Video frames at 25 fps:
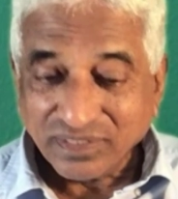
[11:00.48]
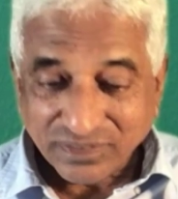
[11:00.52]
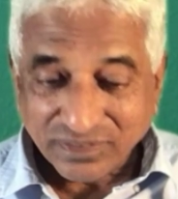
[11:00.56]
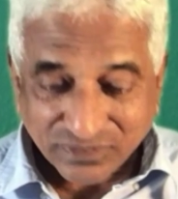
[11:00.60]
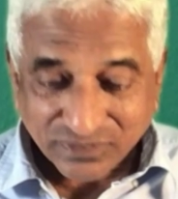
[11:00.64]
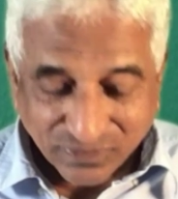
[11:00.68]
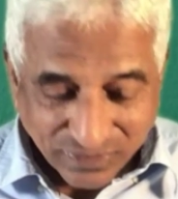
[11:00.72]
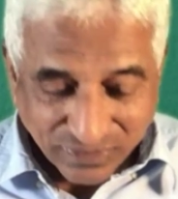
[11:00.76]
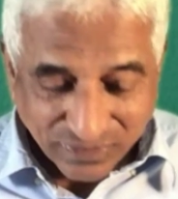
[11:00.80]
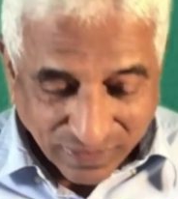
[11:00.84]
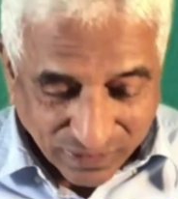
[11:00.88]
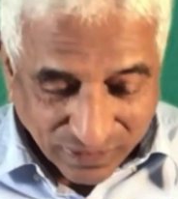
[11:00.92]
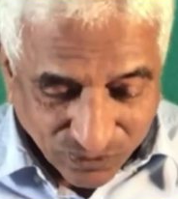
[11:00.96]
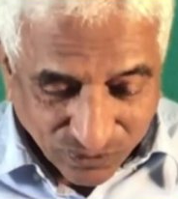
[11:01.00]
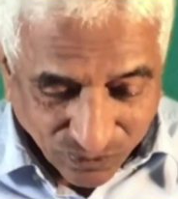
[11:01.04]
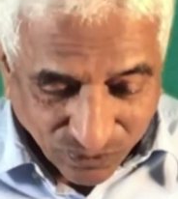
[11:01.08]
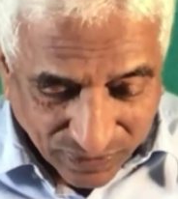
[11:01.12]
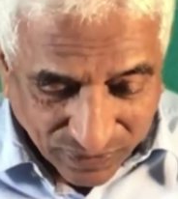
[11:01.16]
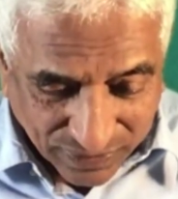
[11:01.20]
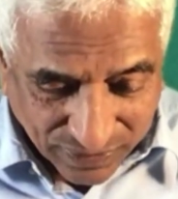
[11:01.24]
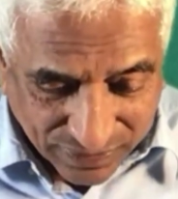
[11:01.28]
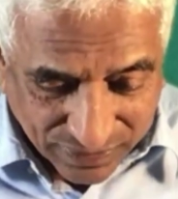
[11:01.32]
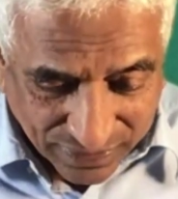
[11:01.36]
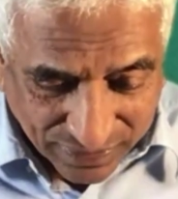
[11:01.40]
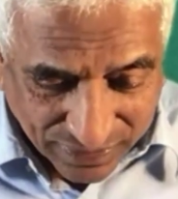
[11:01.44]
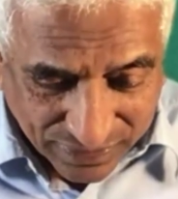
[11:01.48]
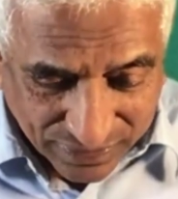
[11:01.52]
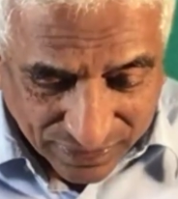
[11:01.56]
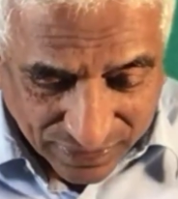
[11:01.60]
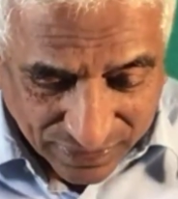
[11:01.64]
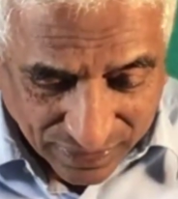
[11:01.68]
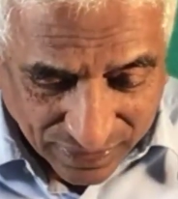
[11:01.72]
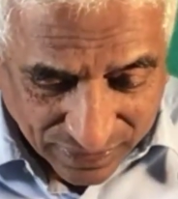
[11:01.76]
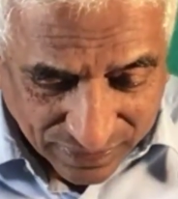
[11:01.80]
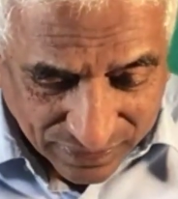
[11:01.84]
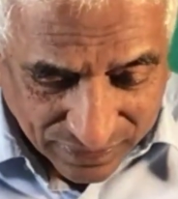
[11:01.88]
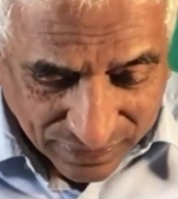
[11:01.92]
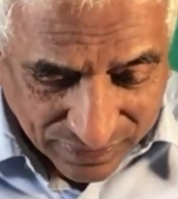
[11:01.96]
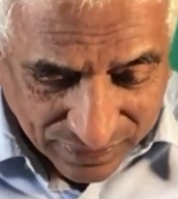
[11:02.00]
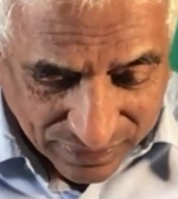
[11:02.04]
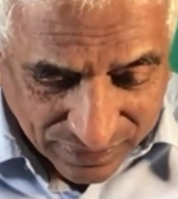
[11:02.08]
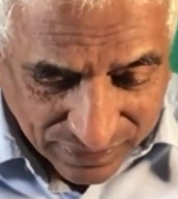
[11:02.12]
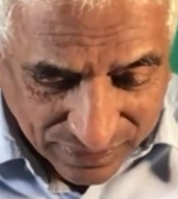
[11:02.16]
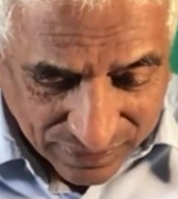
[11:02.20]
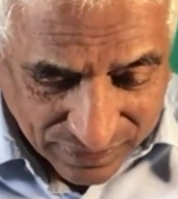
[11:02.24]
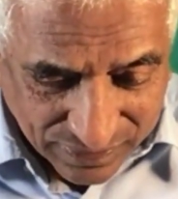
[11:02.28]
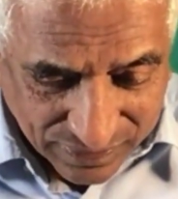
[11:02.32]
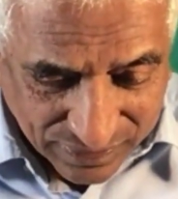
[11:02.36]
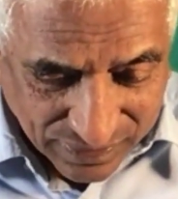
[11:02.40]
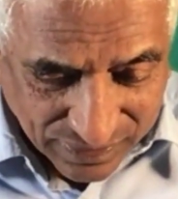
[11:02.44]
So that is what he says here.
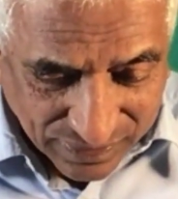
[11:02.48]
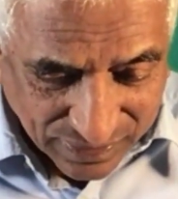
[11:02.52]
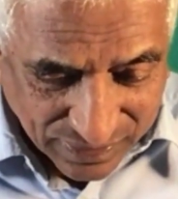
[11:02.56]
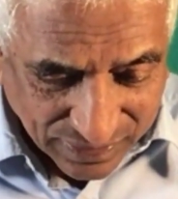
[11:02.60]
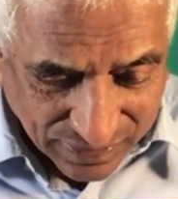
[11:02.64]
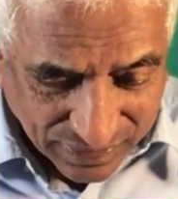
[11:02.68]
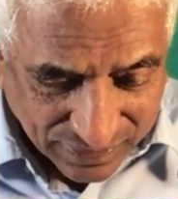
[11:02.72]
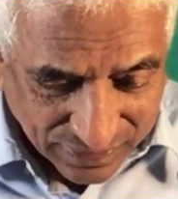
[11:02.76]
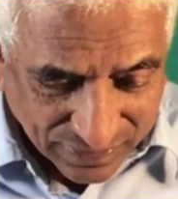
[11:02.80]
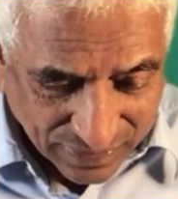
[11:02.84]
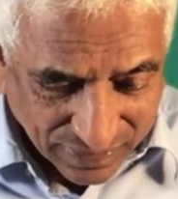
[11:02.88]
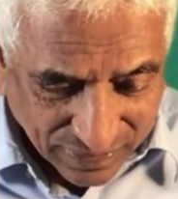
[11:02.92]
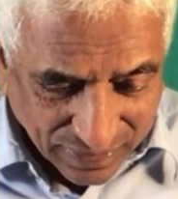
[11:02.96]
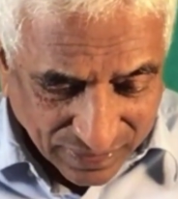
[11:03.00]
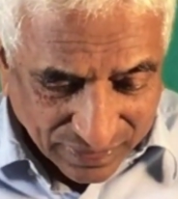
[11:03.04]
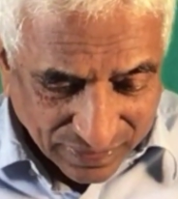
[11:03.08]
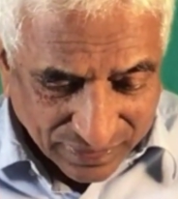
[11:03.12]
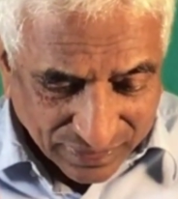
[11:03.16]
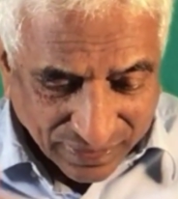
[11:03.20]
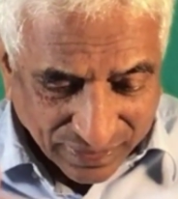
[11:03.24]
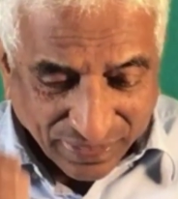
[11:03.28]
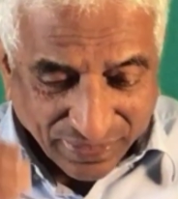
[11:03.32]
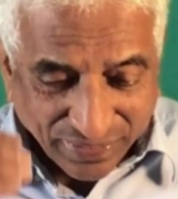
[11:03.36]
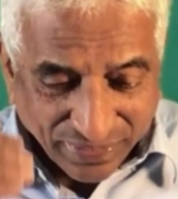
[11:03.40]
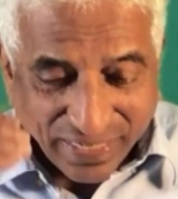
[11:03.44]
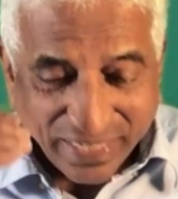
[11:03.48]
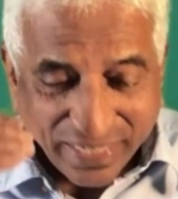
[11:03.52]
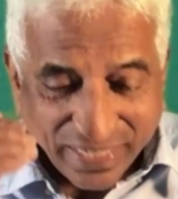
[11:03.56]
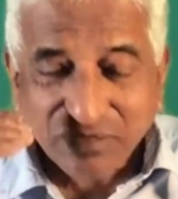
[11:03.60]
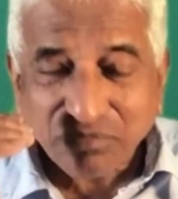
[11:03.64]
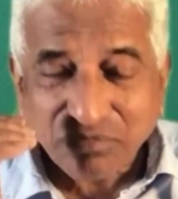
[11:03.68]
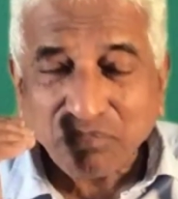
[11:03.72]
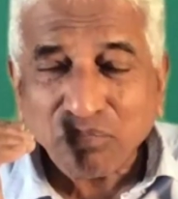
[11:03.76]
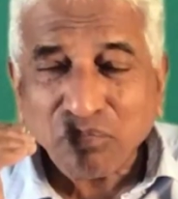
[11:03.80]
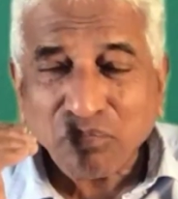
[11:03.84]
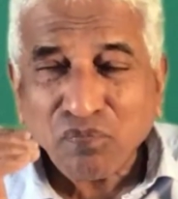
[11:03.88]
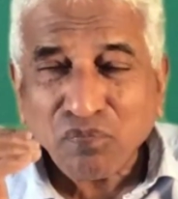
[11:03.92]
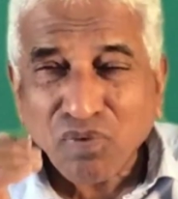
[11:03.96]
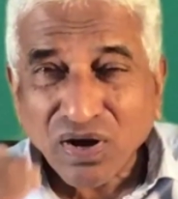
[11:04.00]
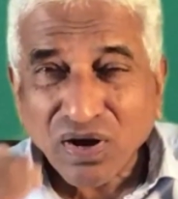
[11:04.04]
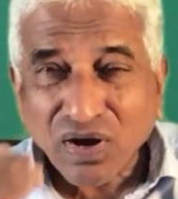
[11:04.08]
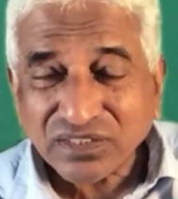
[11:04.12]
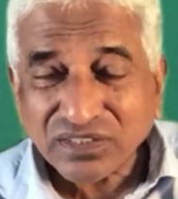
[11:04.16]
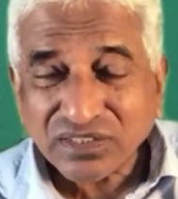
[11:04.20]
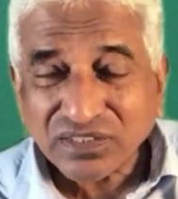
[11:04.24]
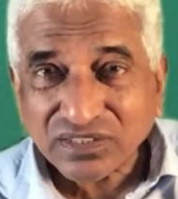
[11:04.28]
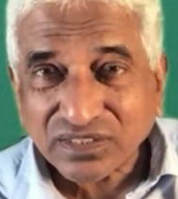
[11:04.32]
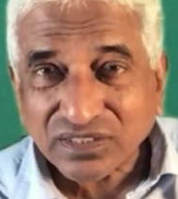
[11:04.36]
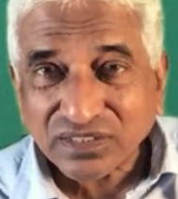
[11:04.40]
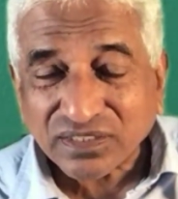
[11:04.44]
It's the great
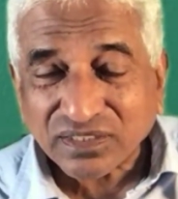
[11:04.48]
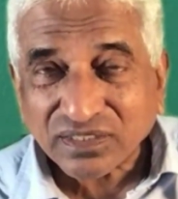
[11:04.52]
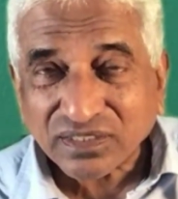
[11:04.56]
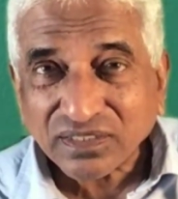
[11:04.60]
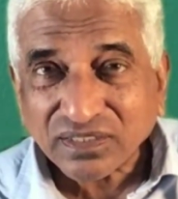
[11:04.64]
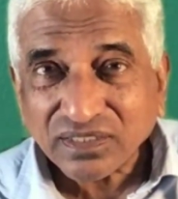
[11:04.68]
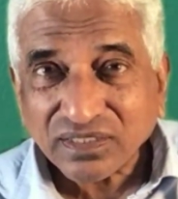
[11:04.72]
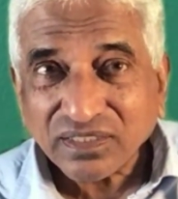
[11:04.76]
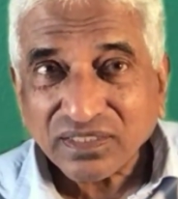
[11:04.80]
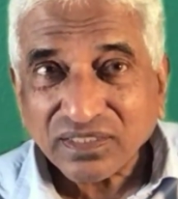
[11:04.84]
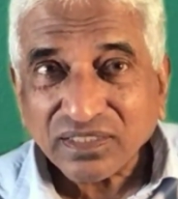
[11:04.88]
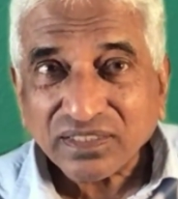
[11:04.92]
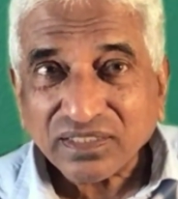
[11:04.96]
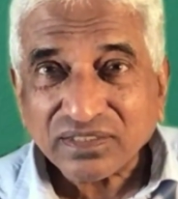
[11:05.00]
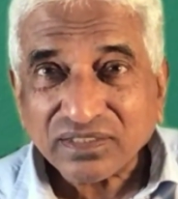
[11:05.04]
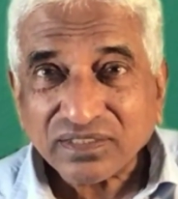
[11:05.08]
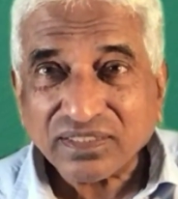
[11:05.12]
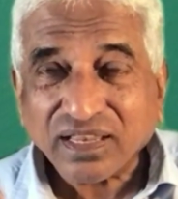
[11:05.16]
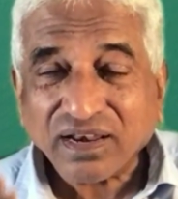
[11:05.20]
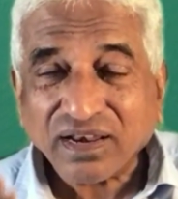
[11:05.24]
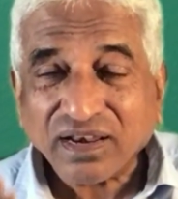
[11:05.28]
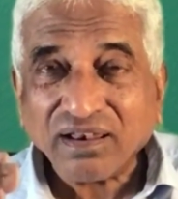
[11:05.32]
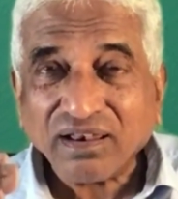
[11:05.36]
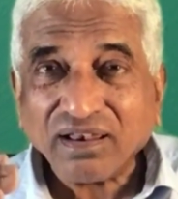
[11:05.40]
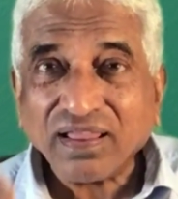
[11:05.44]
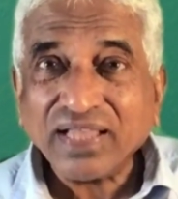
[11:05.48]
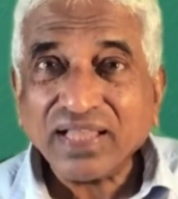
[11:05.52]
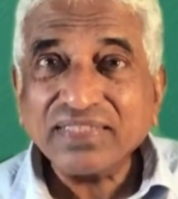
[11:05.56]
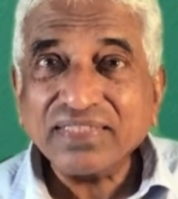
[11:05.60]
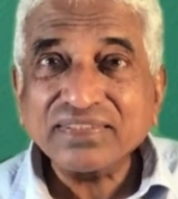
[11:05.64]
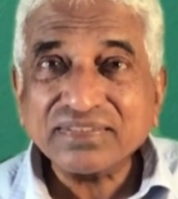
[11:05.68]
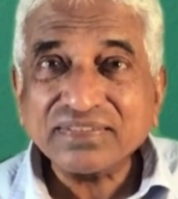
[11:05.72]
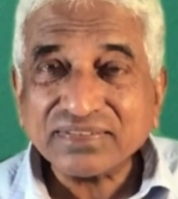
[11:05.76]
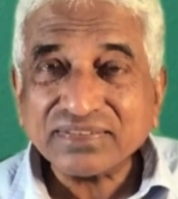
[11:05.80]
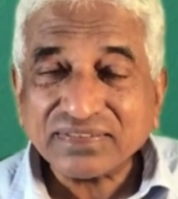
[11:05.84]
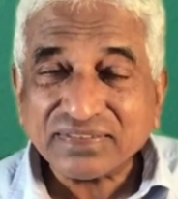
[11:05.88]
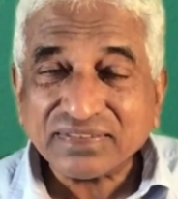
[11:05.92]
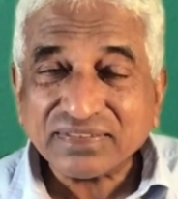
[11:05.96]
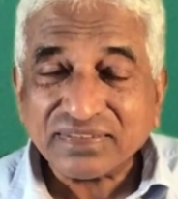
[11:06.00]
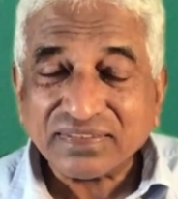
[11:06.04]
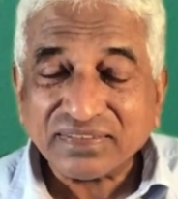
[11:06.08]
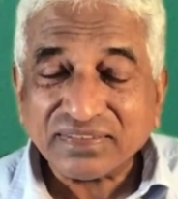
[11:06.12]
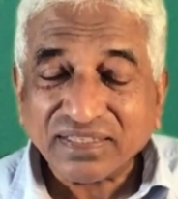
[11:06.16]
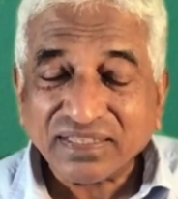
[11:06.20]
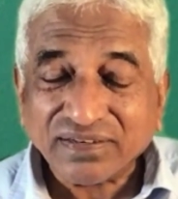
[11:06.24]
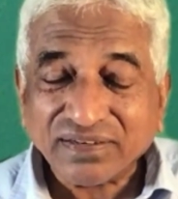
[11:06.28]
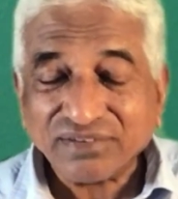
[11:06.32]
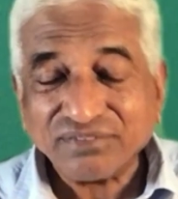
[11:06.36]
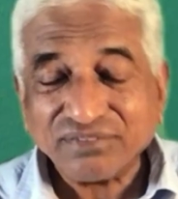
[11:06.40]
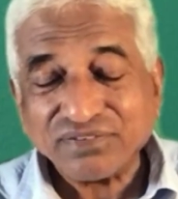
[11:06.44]
monster that lies in the
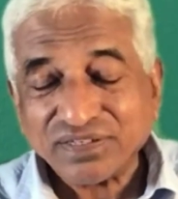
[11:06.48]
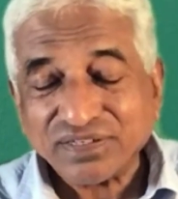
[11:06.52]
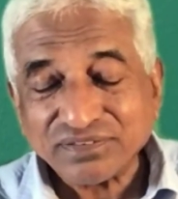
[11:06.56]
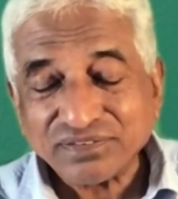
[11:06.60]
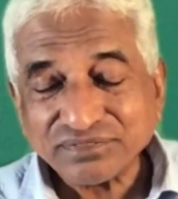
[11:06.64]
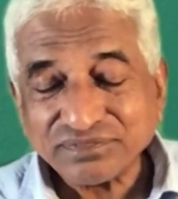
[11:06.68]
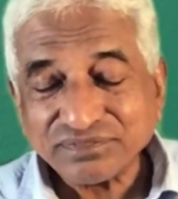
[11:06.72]
river.